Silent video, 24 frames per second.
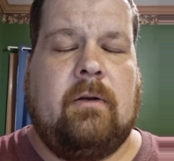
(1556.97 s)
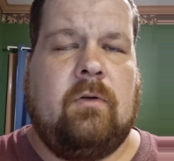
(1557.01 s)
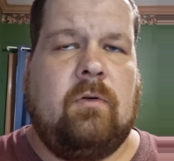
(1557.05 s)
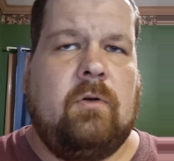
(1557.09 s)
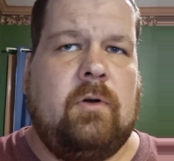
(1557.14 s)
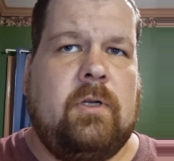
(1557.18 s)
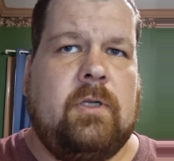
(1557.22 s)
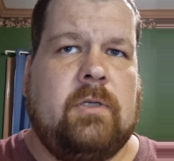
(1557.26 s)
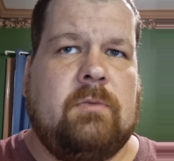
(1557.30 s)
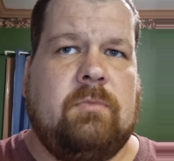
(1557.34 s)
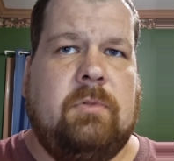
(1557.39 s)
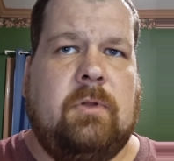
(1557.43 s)

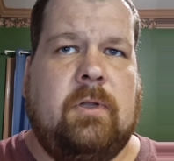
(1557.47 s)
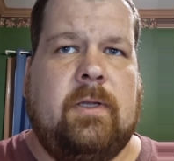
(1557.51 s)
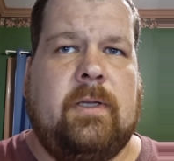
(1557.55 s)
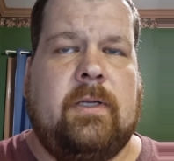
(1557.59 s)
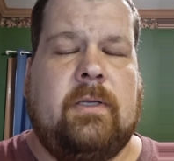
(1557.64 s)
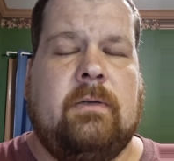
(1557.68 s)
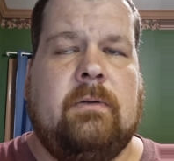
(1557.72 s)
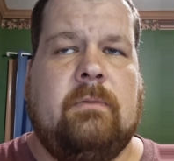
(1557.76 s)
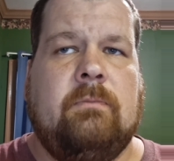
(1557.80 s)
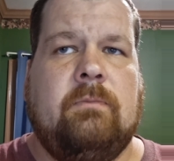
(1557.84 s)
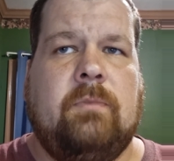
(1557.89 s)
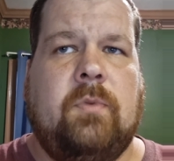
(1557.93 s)
or
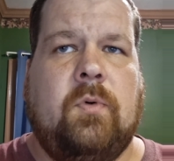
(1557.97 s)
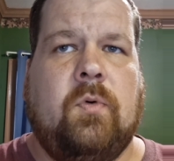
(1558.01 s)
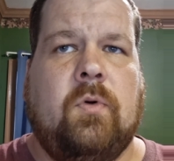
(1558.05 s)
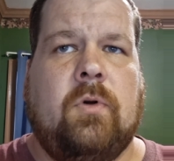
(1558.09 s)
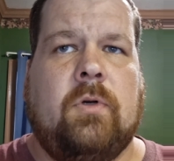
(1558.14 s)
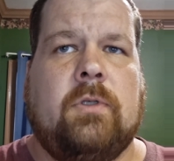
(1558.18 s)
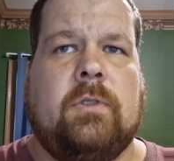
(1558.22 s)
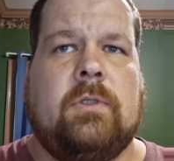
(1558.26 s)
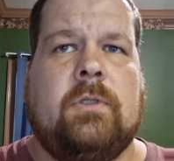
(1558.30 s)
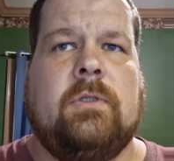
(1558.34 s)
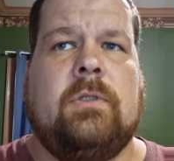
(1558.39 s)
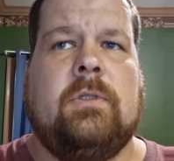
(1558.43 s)
display
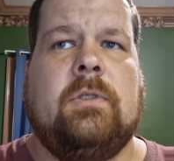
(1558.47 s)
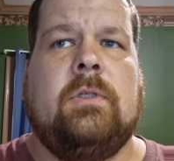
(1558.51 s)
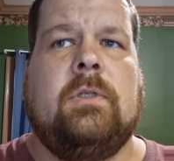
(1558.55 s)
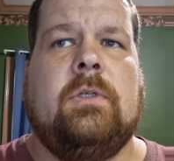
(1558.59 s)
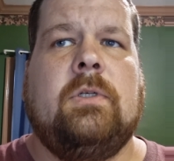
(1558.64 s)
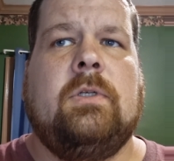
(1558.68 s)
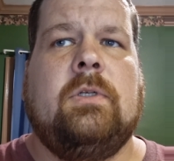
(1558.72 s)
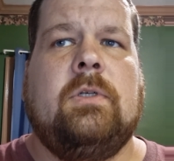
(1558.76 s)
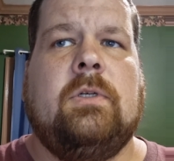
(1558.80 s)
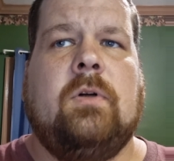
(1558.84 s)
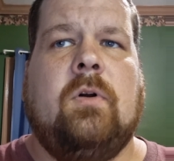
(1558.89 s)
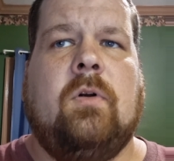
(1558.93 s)
ports
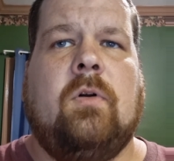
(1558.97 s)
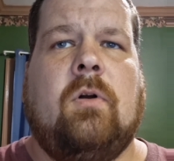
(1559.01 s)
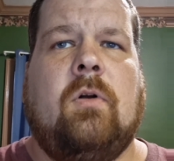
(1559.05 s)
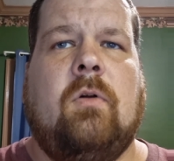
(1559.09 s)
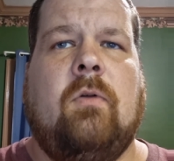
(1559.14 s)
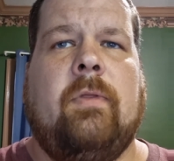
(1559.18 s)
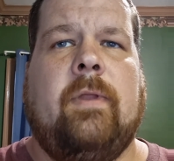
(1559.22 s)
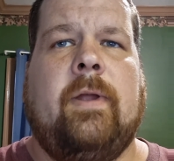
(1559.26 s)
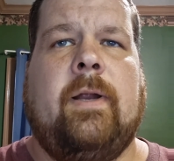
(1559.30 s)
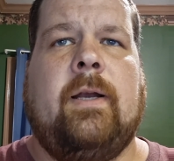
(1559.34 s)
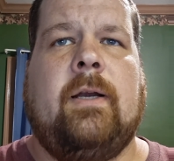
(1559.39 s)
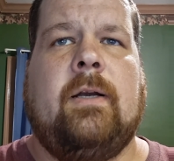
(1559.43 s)
are
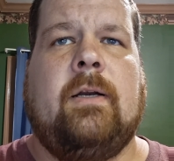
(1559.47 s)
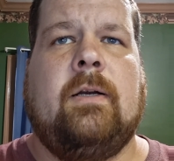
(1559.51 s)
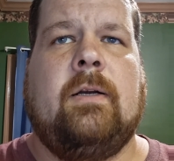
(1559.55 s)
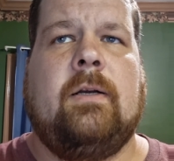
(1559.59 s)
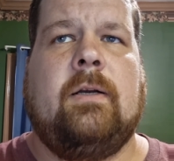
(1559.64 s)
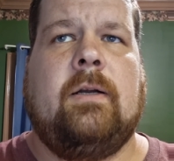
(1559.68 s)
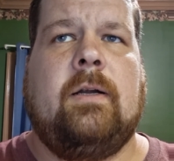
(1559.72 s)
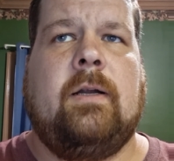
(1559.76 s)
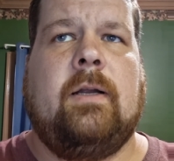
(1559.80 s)
on there,